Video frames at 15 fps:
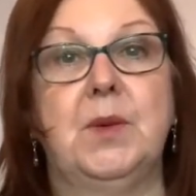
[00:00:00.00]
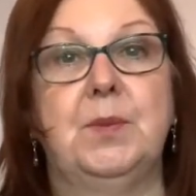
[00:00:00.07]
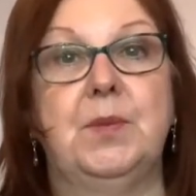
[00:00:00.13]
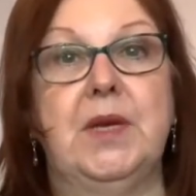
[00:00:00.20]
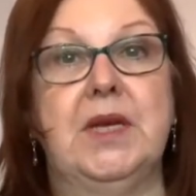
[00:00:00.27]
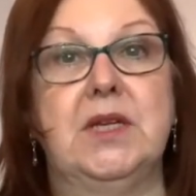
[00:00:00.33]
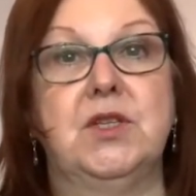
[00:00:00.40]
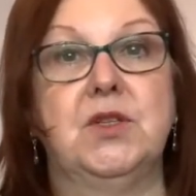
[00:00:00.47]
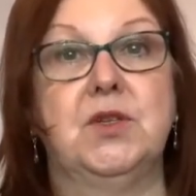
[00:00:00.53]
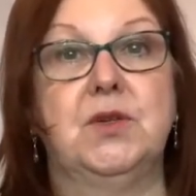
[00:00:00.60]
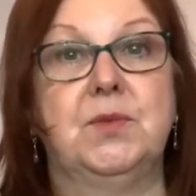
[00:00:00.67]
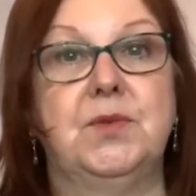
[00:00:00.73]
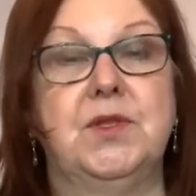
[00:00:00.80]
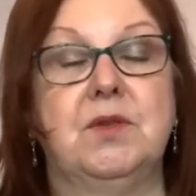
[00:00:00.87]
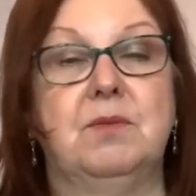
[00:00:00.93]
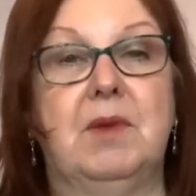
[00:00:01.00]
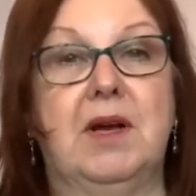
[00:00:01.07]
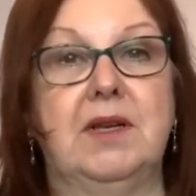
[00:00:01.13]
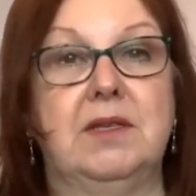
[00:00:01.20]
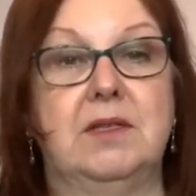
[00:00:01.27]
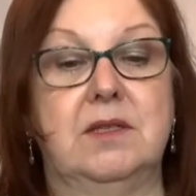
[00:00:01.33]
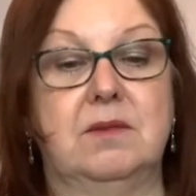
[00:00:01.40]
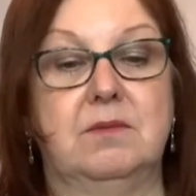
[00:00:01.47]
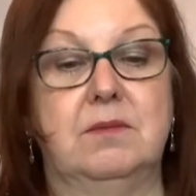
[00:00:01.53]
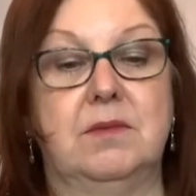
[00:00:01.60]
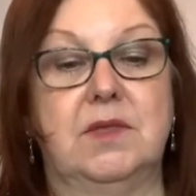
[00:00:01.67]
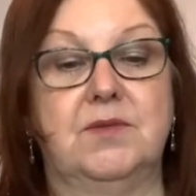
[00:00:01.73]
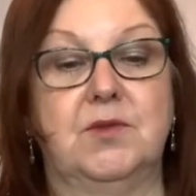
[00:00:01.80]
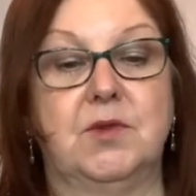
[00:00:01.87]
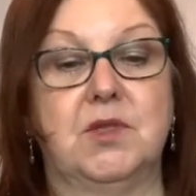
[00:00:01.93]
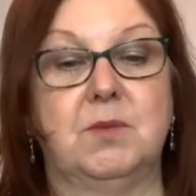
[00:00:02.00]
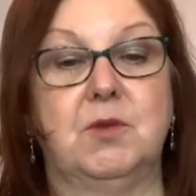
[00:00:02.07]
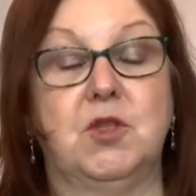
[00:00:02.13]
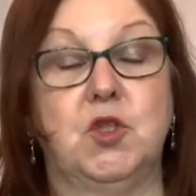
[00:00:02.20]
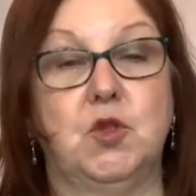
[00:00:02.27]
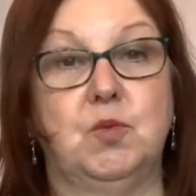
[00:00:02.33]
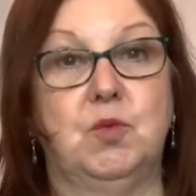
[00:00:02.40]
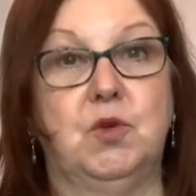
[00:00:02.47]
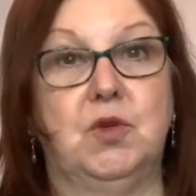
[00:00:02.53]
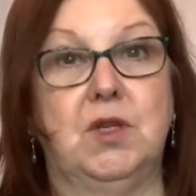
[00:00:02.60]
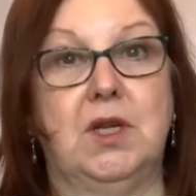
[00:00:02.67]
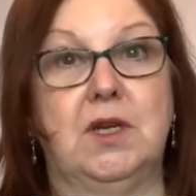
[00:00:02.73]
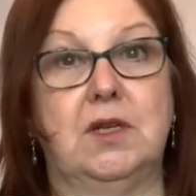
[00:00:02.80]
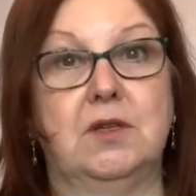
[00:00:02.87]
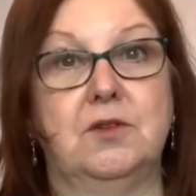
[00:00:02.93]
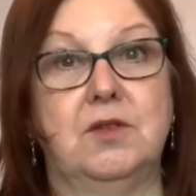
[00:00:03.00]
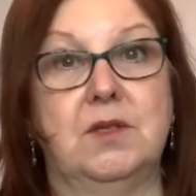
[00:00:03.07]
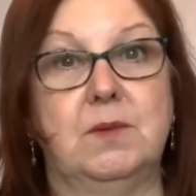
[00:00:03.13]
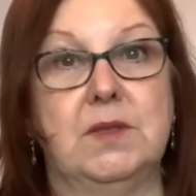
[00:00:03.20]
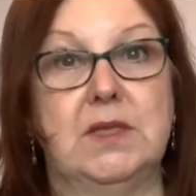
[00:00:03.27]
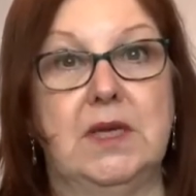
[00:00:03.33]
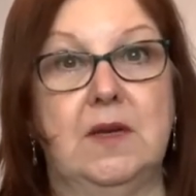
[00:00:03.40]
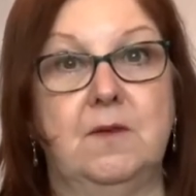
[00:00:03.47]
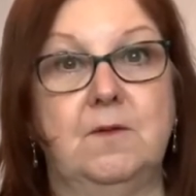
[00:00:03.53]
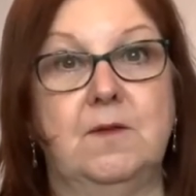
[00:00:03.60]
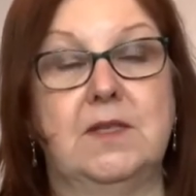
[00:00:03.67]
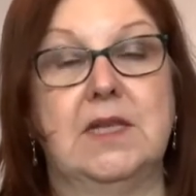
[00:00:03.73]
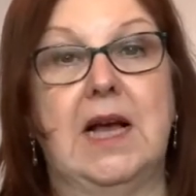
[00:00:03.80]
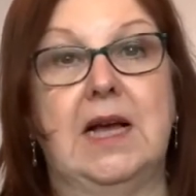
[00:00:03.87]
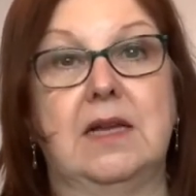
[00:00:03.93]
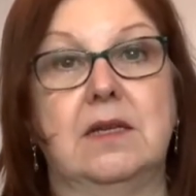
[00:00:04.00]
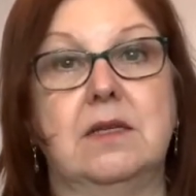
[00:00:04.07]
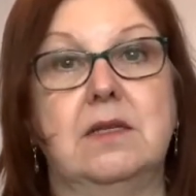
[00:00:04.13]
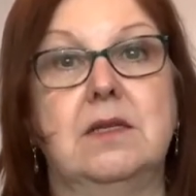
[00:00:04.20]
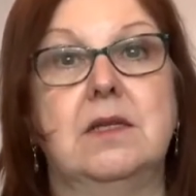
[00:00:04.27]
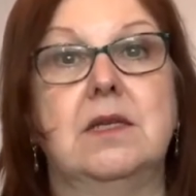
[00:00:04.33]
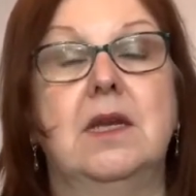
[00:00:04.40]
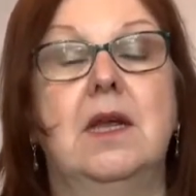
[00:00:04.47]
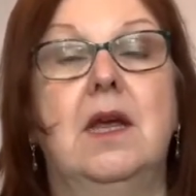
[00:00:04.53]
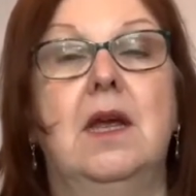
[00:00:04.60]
picked up some items for some of the smaller Christmas gifts, and